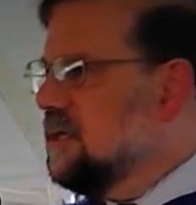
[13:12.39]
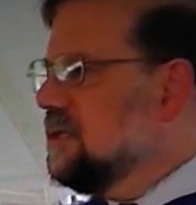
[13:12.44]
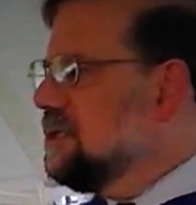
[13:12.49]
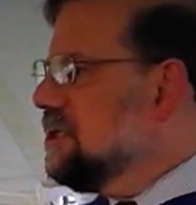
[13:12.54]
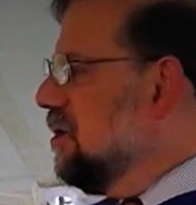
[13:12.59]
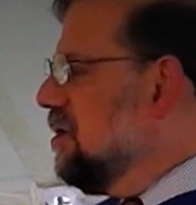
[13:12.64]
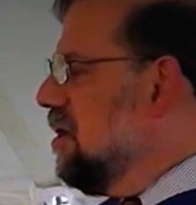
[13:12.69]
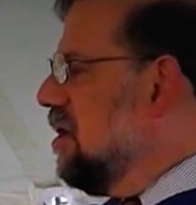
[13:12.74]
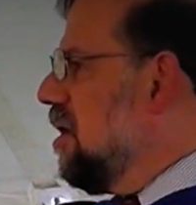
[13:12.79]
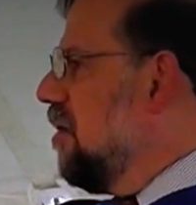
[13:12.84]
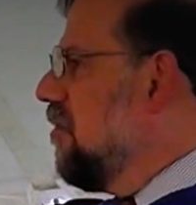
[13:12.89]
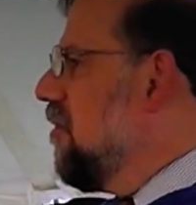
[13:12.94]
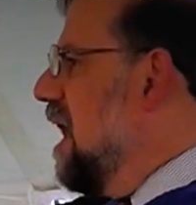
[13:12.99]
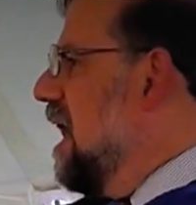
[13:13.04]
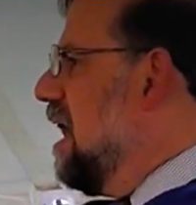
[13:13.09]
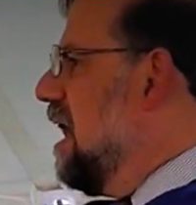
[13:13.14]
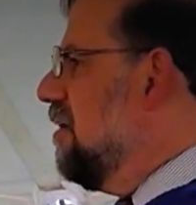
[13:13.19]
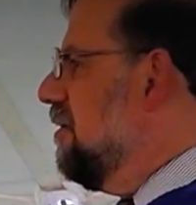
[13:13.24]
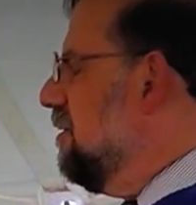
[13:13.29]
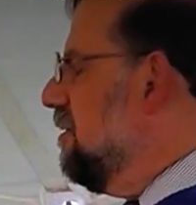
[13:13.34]
So look
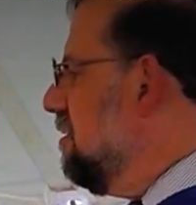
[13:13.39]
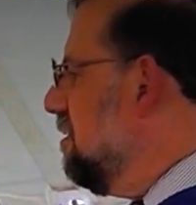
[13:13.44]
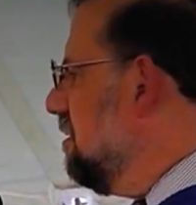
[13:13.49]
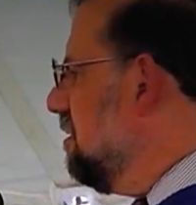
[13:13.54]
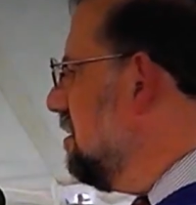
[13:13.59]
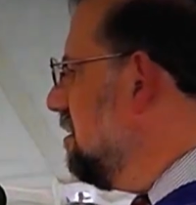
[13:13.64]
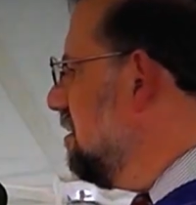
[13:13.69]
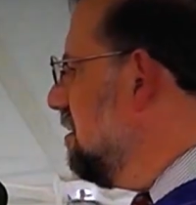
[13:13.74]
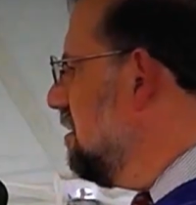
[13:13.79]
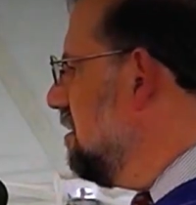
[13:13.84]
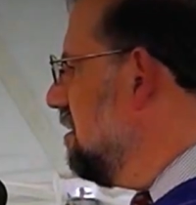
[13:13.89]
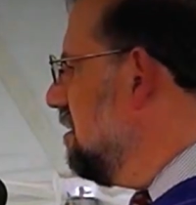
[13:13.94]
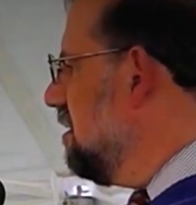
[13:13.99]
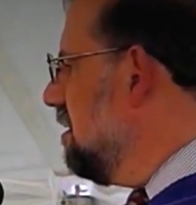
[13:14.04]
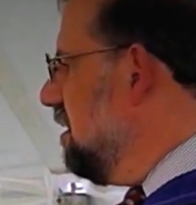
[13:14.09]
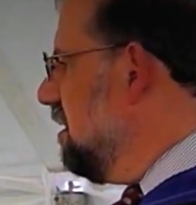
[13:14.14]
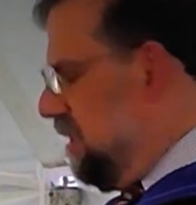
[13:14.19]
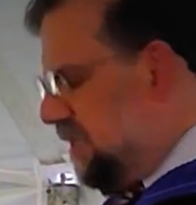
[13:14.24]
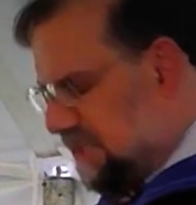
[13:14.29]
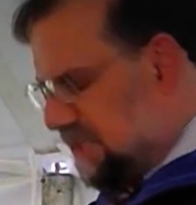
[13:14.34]
around.
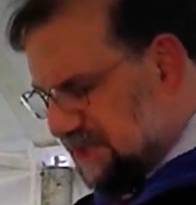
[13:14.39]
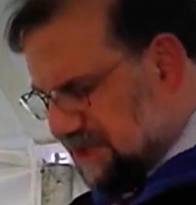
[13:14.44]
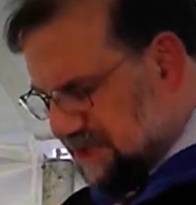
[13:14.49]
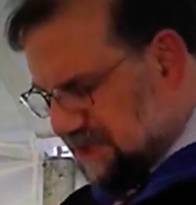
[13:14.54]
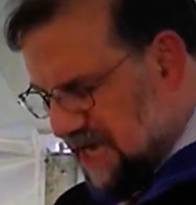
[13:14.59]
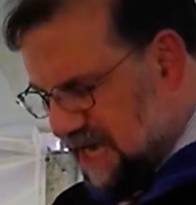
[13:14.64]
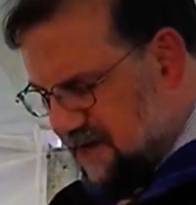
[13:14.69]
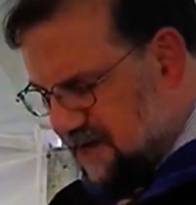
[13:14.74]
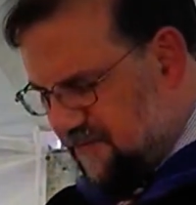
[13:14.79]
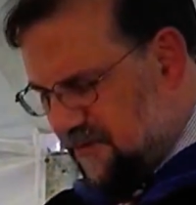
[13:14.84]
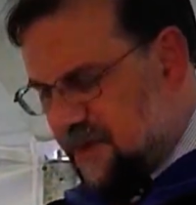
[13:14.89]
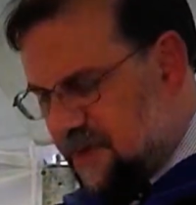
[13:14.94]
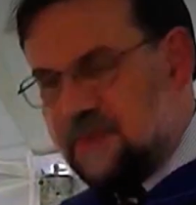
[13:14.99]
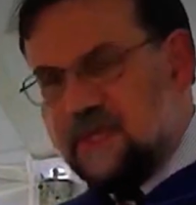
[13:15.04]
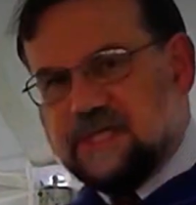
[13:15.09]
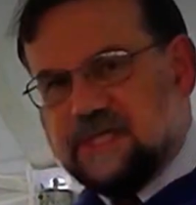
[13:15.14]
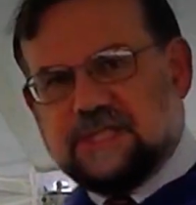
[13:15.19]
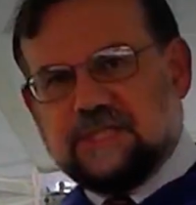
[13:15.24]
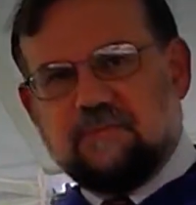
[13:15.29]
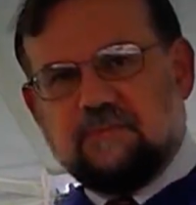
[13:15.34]
Savor
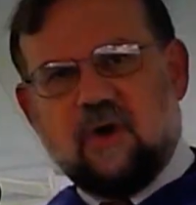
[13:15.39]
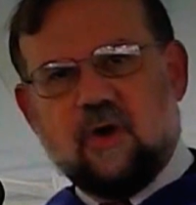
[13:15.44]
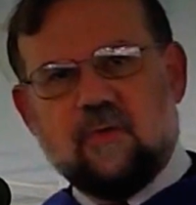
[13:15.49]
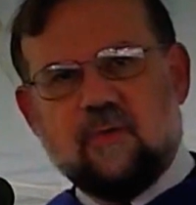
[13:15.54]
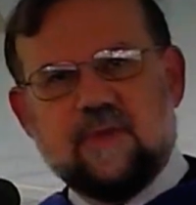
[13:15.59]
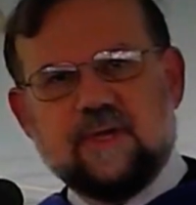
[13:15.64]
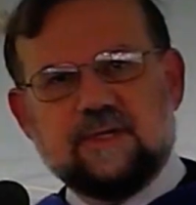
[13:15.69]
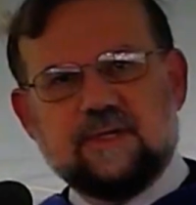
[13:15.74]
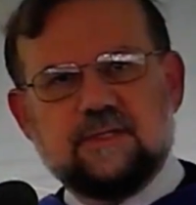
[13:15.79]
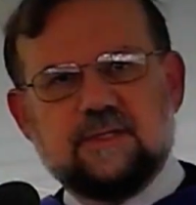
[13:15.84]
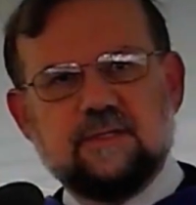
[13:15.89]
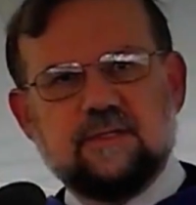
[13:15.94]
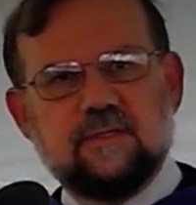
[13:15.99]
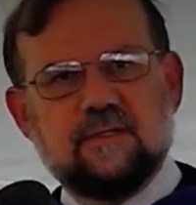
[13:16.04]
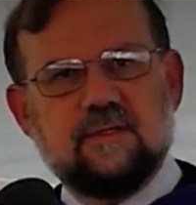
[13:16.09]
this moment.